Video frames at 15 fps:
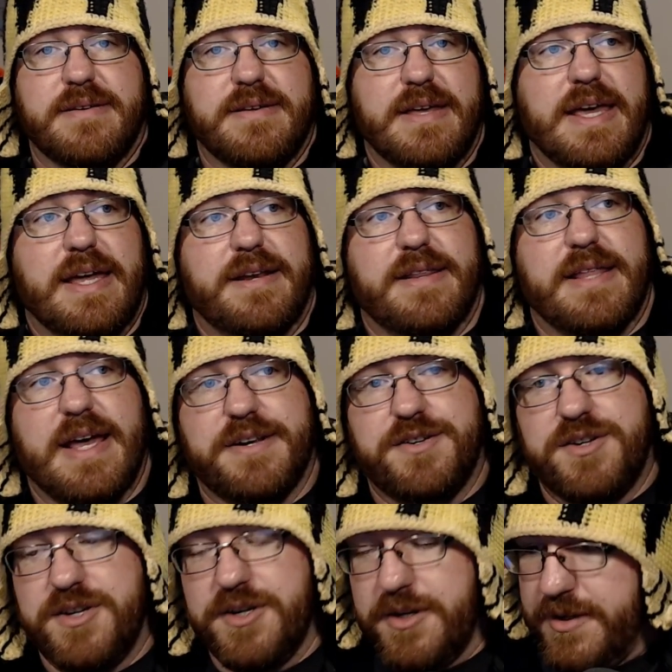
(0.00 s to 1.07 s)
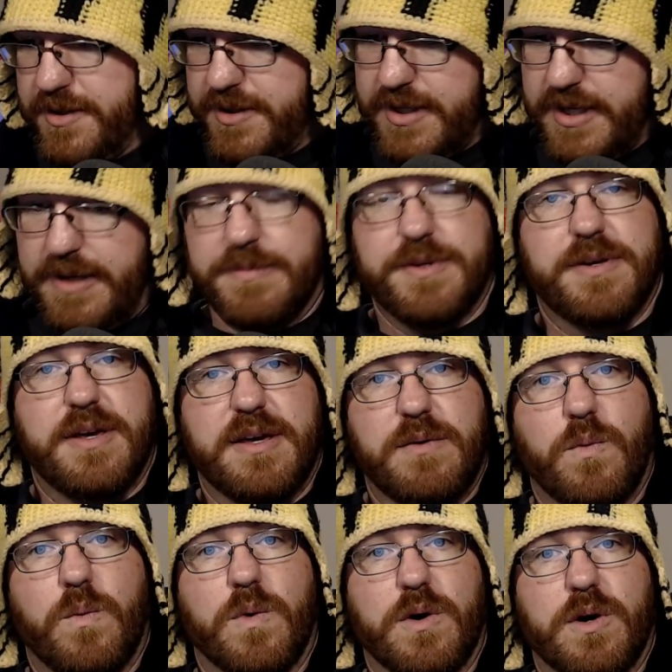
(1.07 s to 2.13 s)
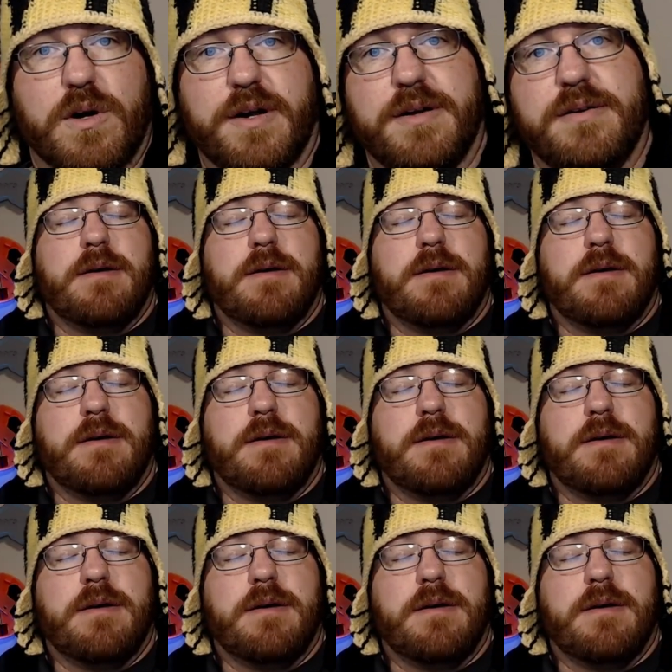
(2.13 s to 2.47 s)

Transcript: And that just seems like work.